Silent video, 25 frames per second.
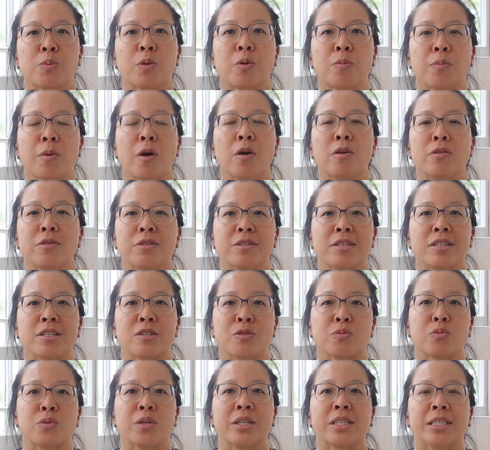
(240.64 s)
promotes
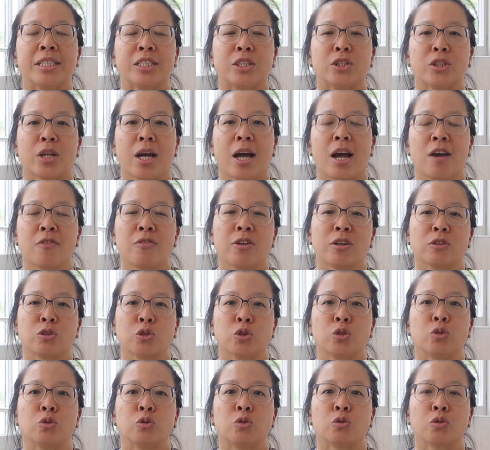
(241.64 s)
is really to have our
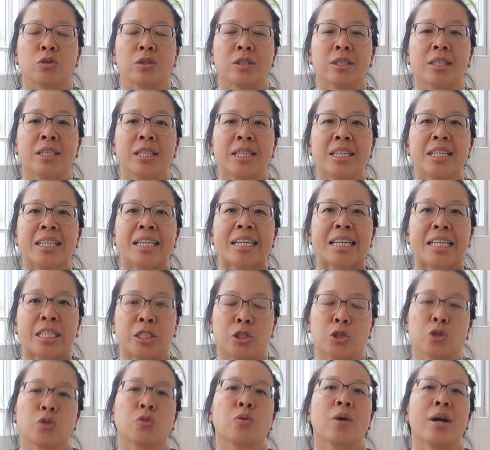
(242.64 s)
children
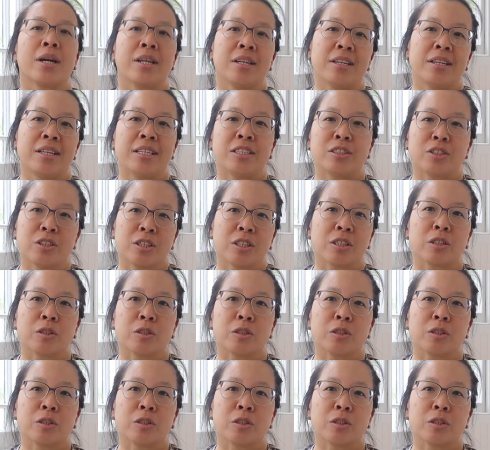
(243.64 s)
integrated into the